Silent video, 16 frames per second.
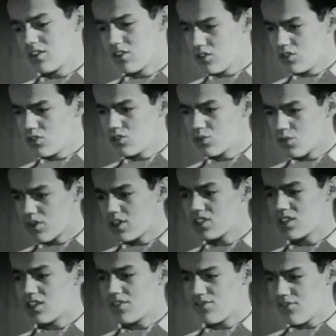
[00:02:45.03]
you use
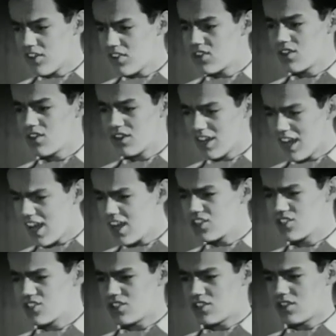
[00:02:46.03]
words that fit the
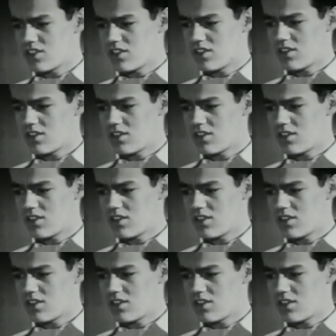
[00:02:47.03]
occasion.